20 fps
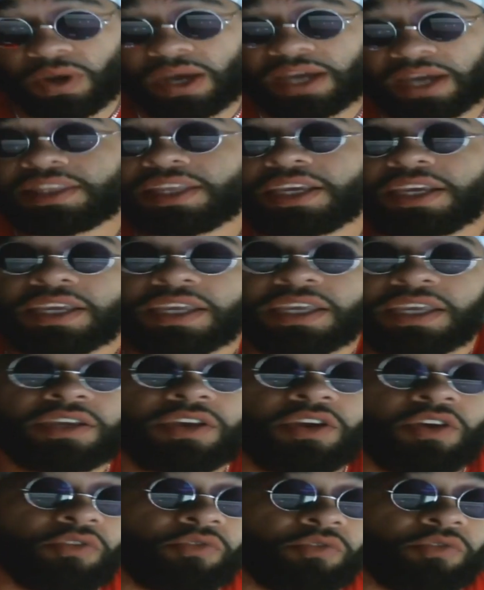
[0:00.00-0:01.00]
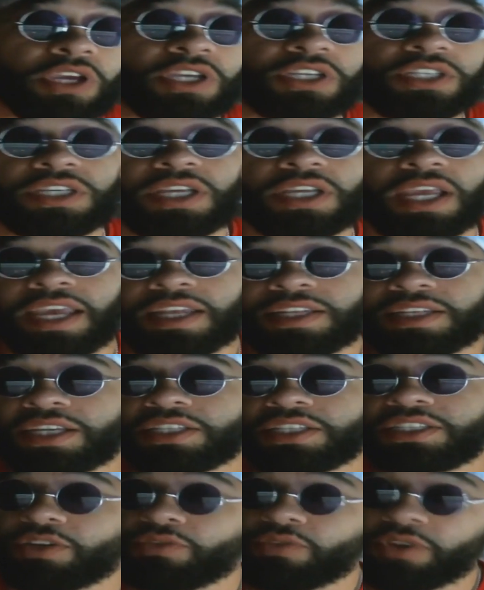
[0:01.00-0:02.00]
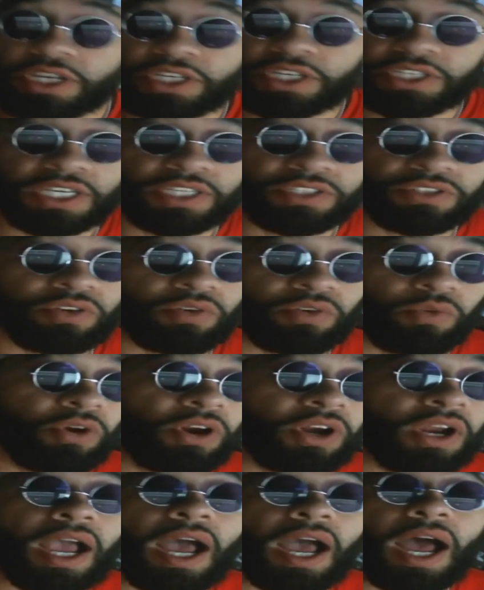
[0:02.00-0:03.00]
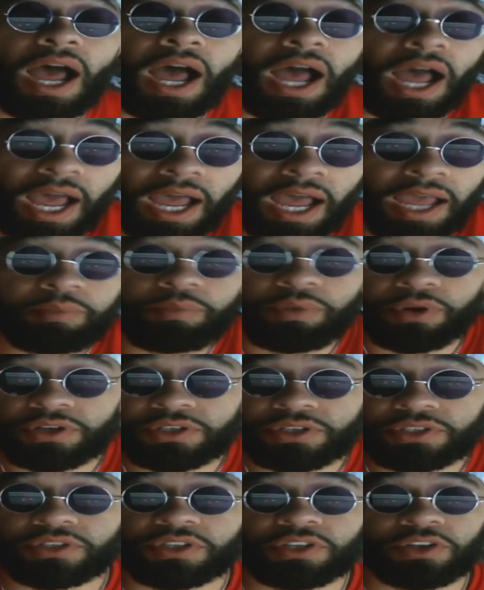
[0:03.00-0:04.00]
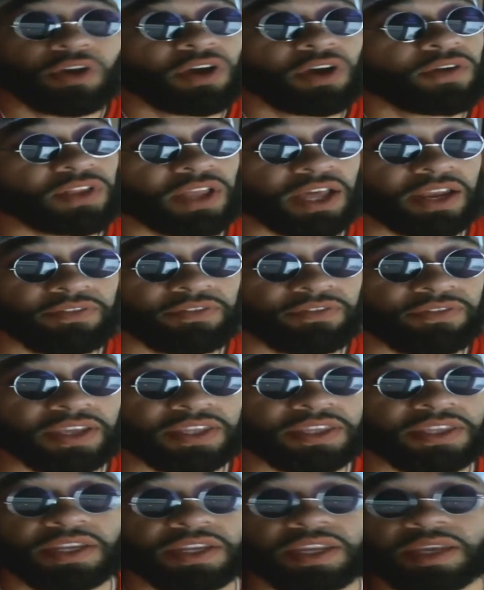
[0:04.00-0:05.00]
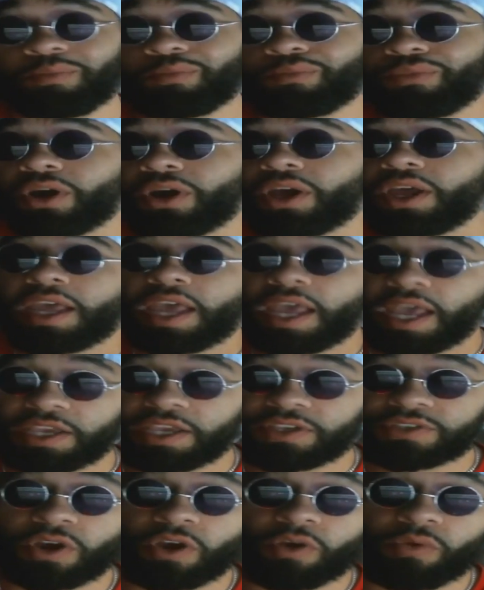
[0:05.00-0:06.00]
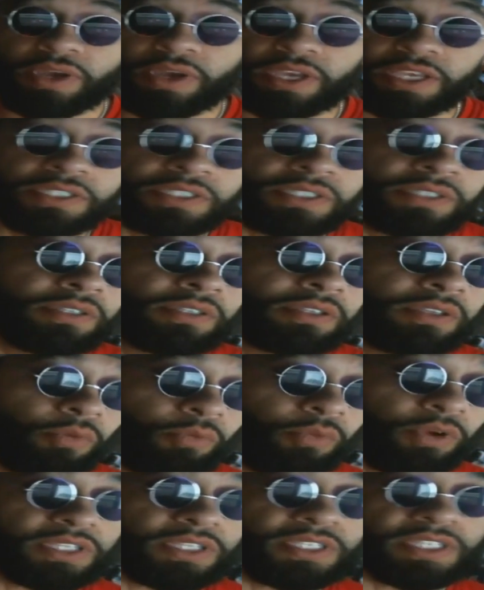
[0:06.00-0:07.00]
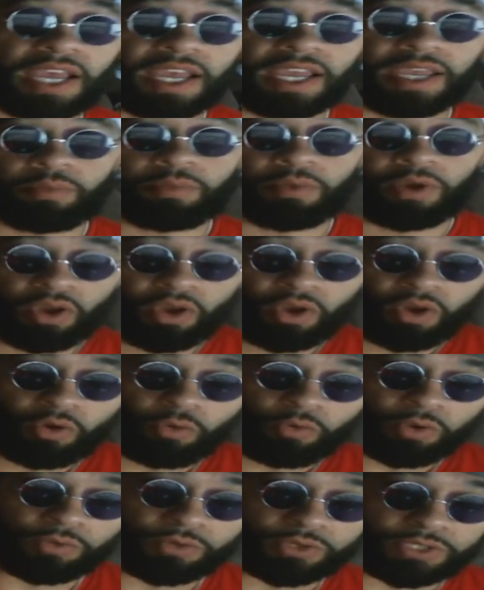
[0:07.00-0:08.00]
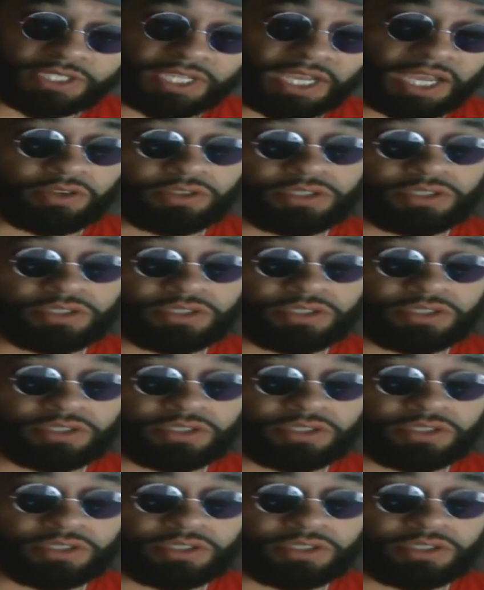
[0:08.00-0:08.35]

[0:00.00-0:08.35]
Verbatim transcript: I think anti-cheat Ricochet is going to work? I personally don't have a lot of faith in it, but as always, with time, we will tell.